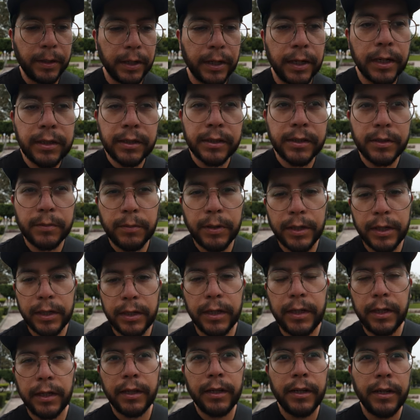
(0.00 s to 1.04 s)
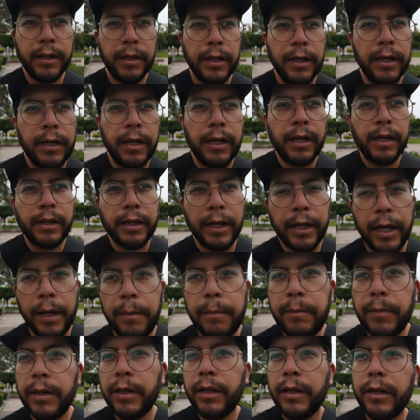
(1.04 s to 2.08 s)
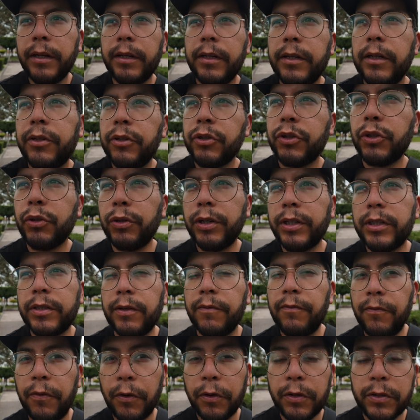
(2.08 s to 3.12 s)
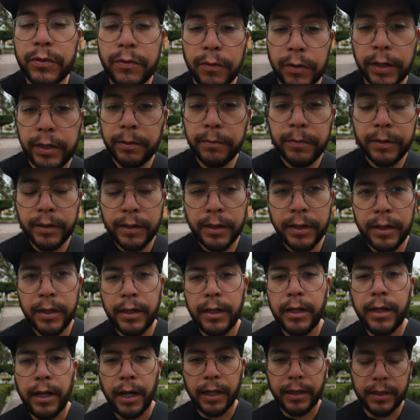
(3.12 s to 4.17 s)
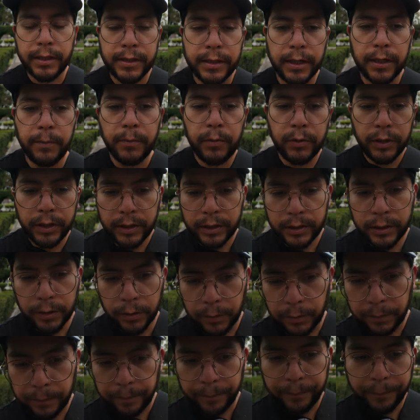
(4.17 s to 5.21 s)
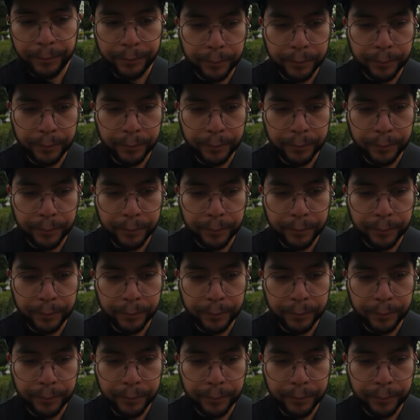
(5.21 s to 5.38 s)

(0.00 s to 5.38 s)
my cousin's wedding day and I am shooting some photos for him at the ceremony. So